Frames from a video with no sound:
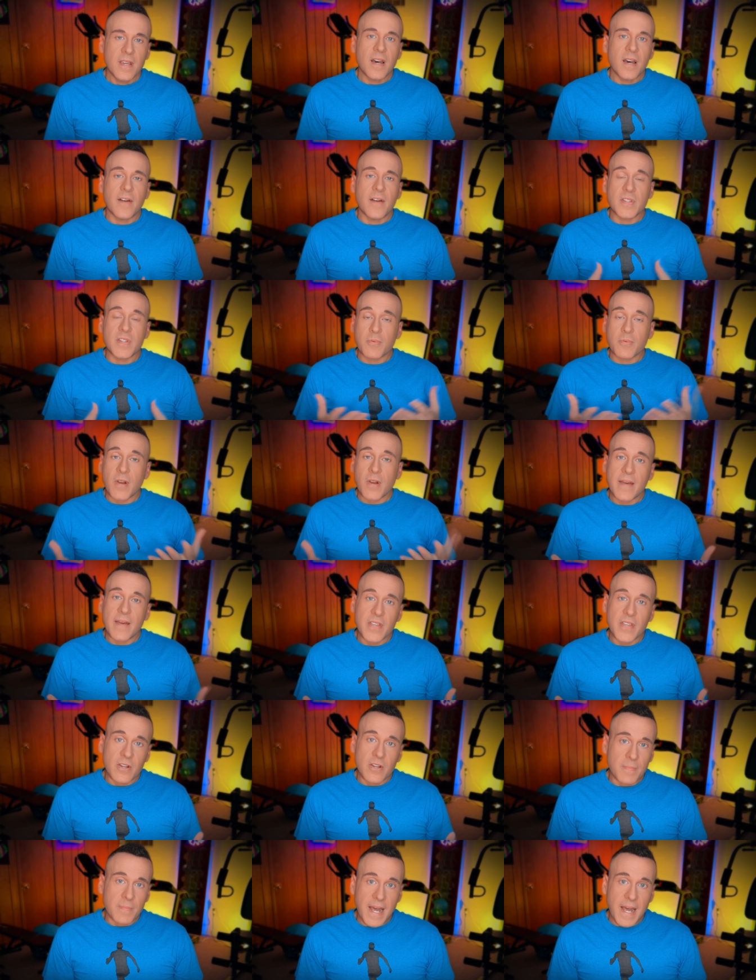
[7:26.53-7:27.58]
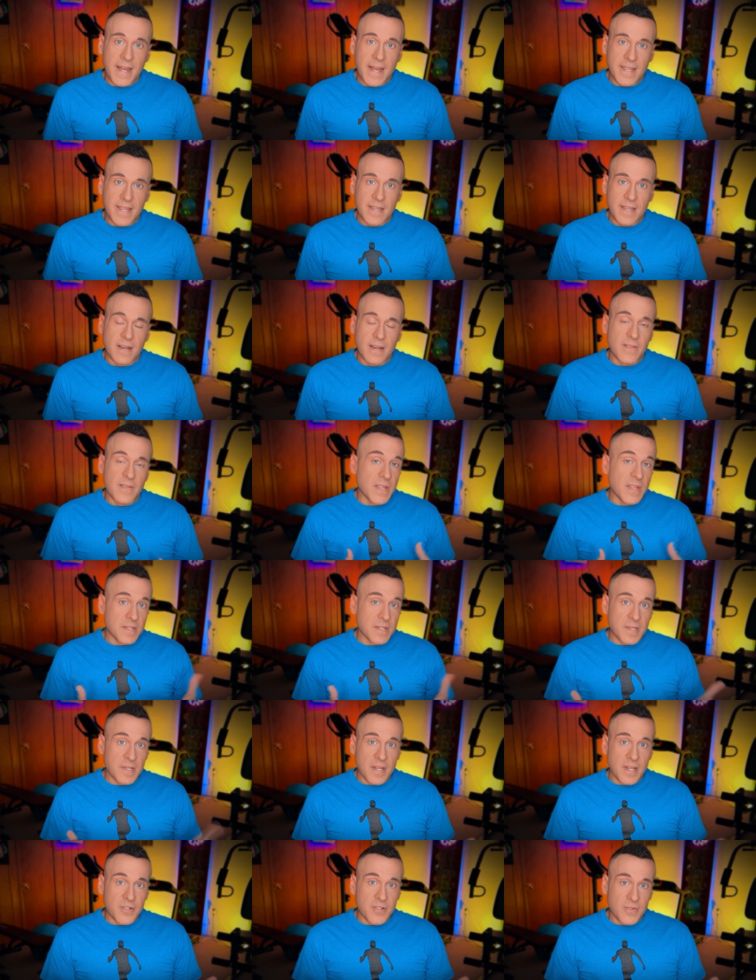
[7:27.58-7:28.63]
of depriving your body of these
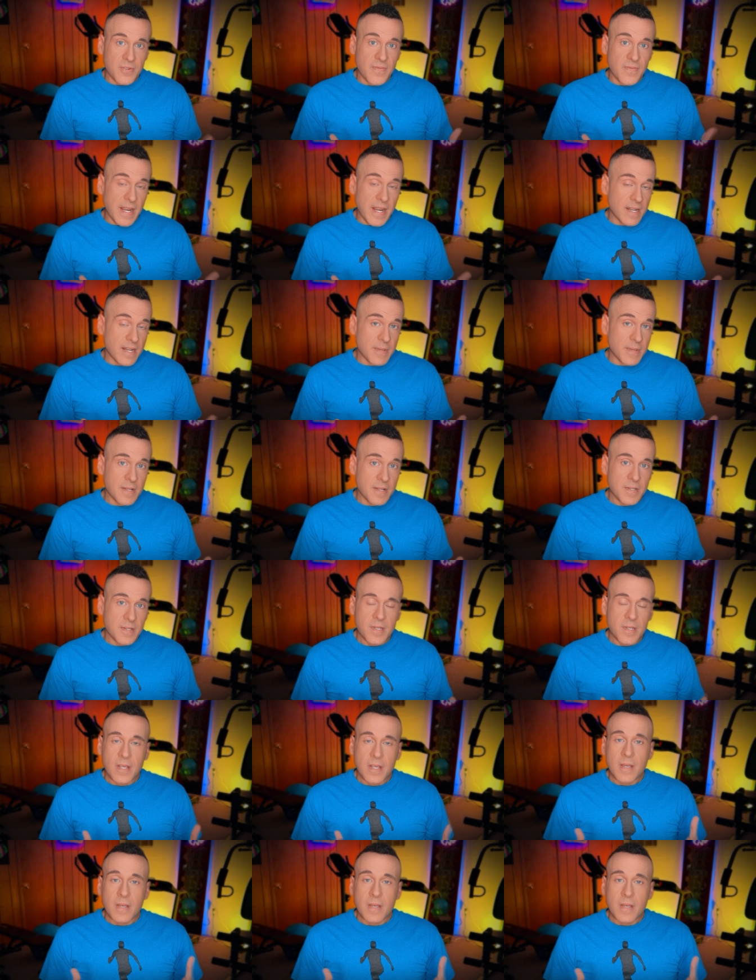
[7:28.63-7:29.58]
essential vitamins,